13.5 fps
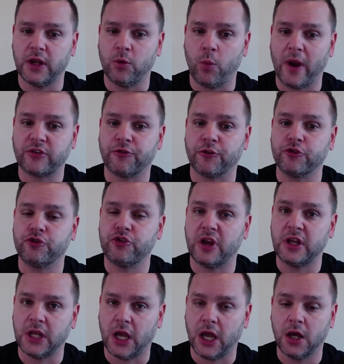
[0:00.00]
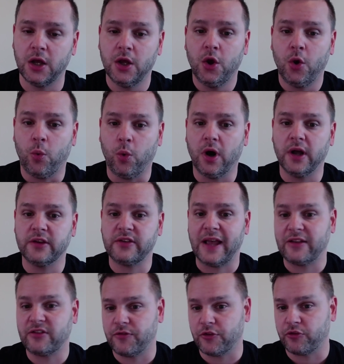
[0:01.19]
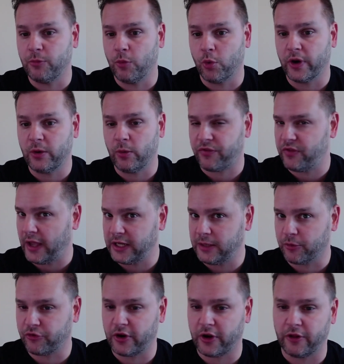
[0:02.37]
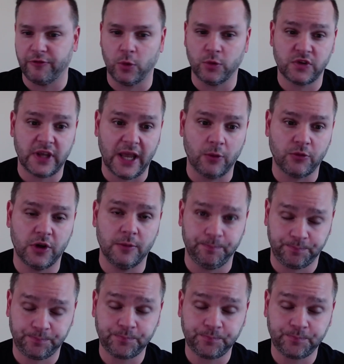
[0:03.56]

in West Virginia was, as of this morning, with 90% of the votes counted,